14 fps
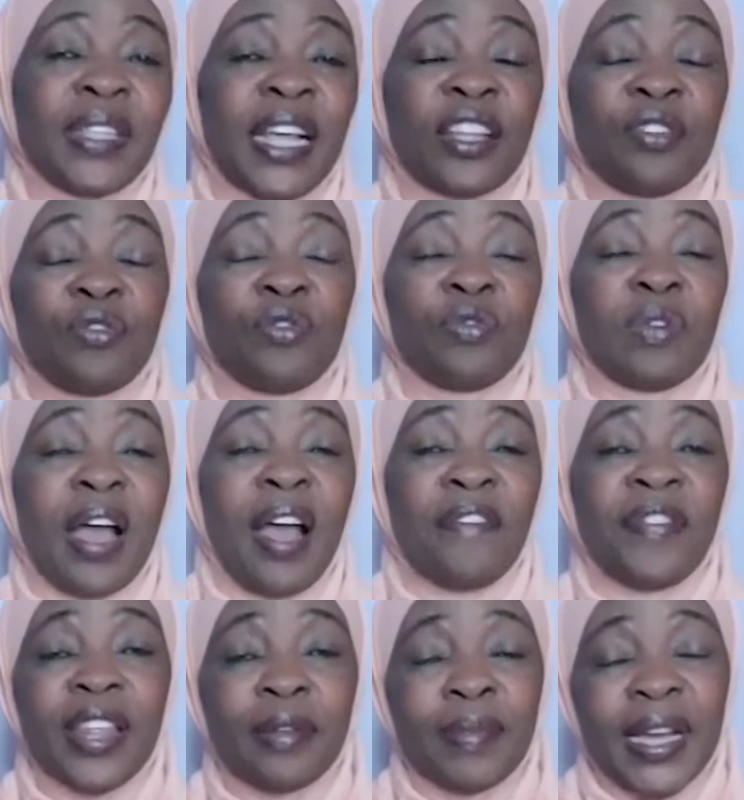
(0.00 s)
That's through
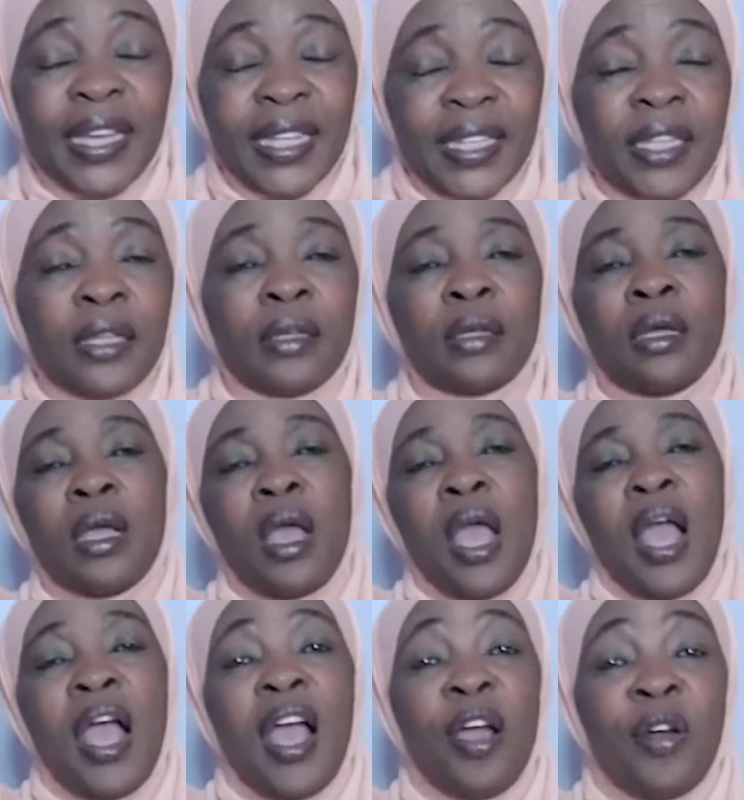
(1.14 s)
affiliate marketing.
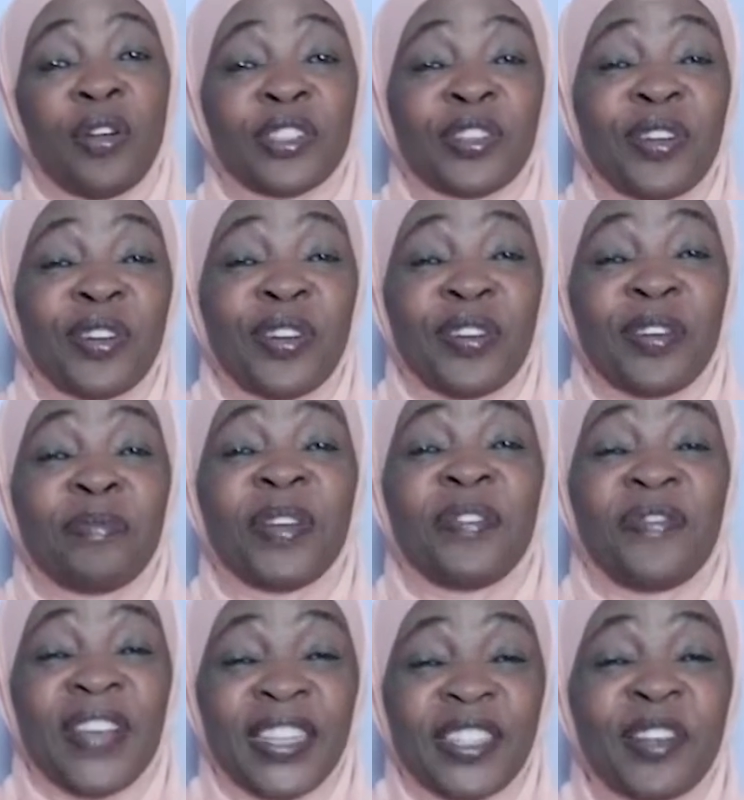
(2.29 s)
I also record
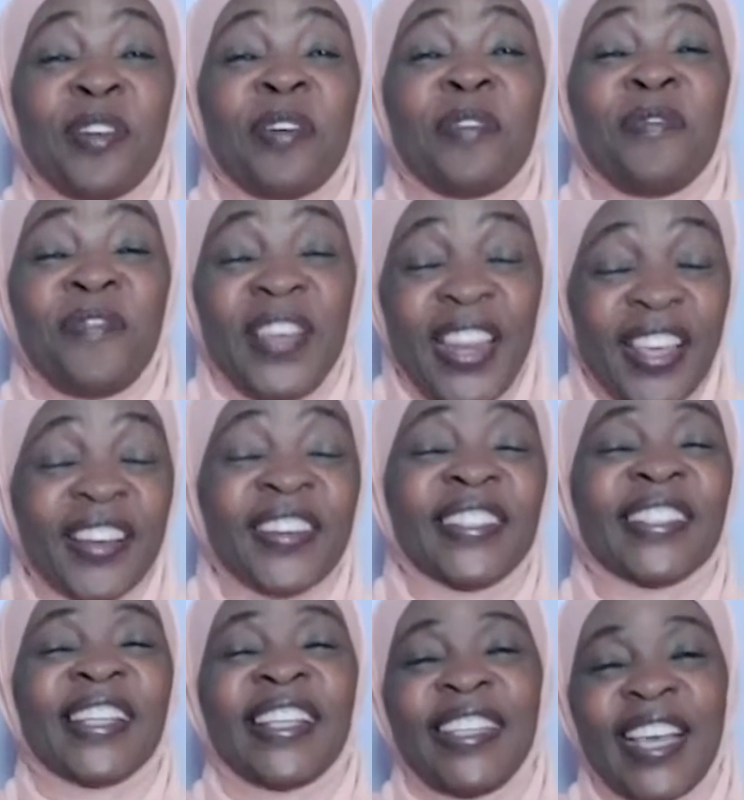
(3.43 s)
motivational videos
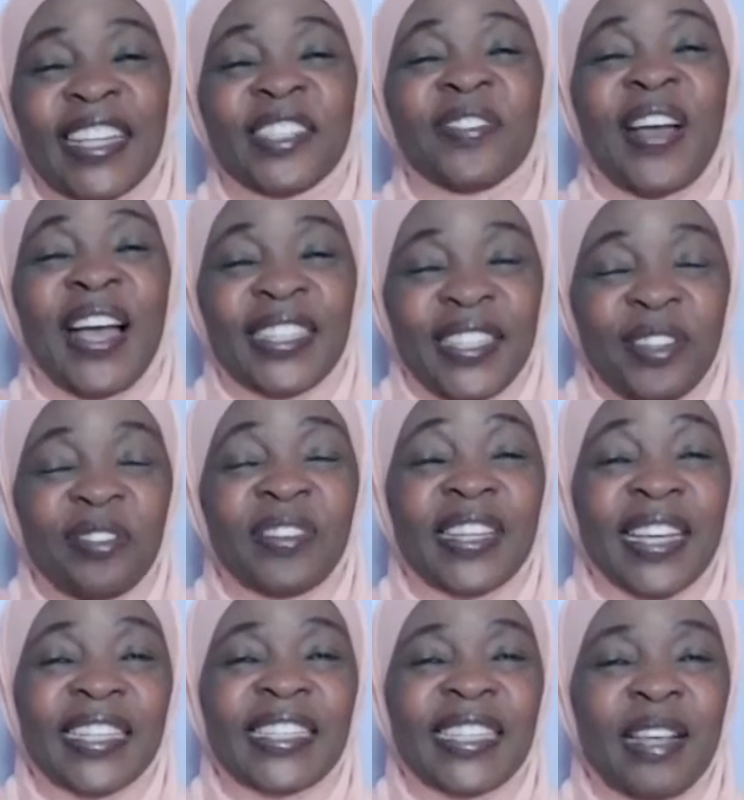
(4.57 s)
just to ask you to
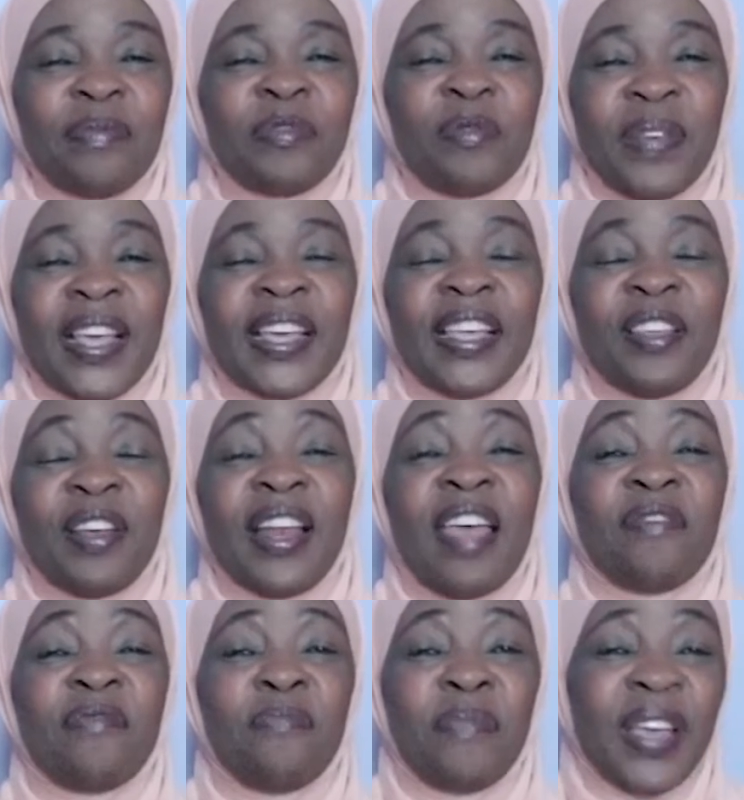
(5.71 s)
take a step, make your
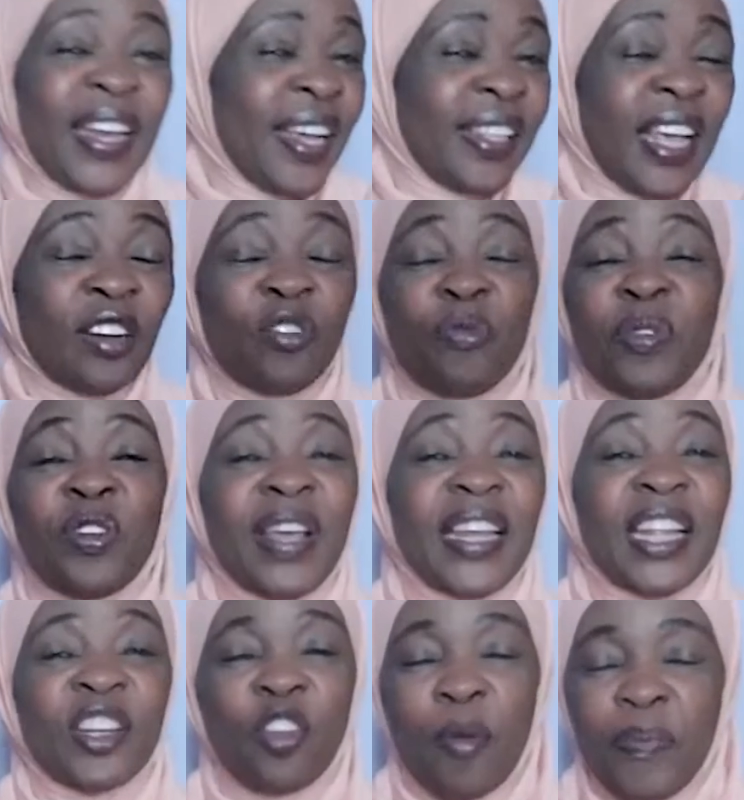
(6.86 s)
life better. That could be on
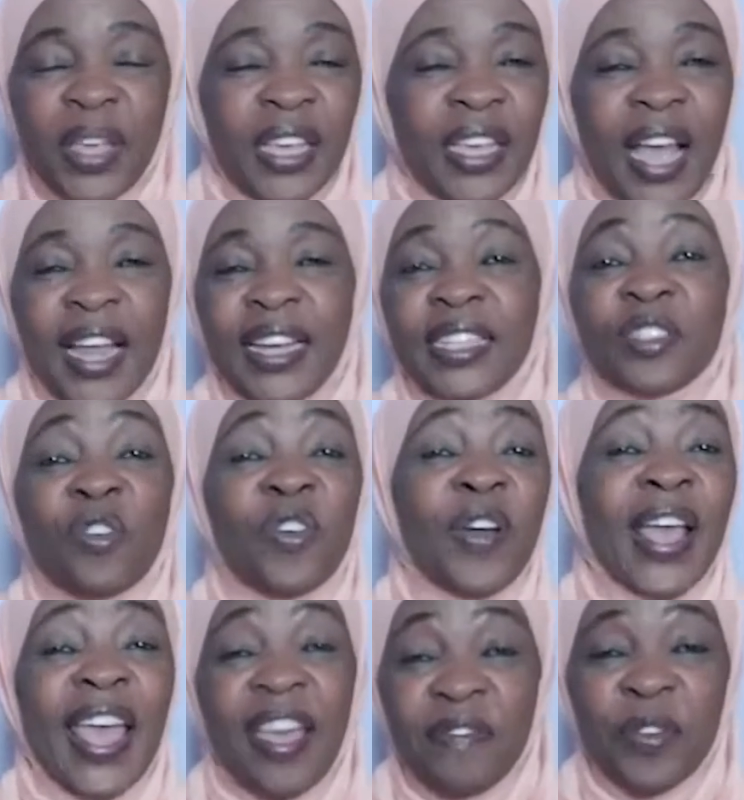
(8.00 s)
any topic, and it's for
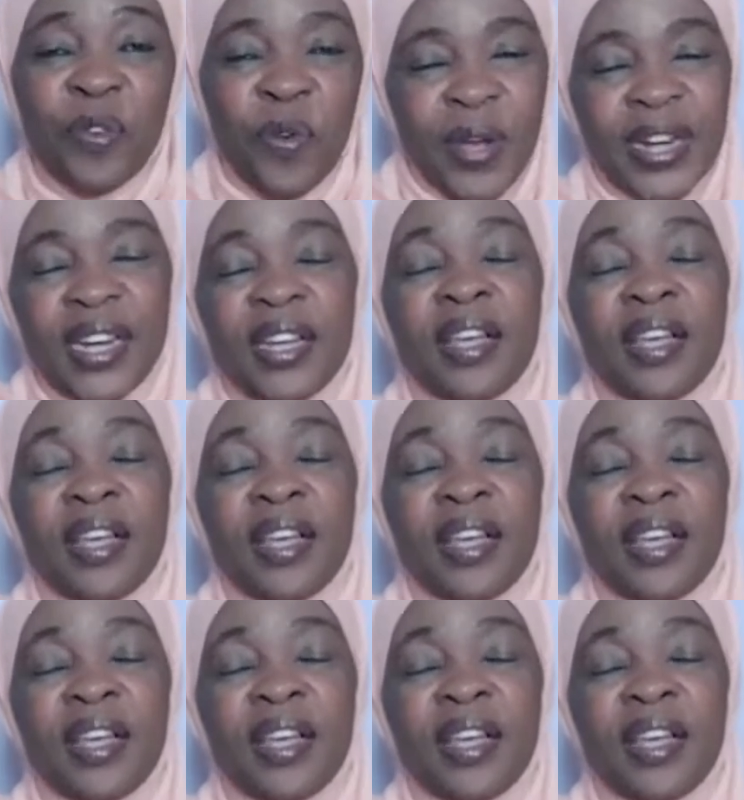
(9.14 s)
everyone.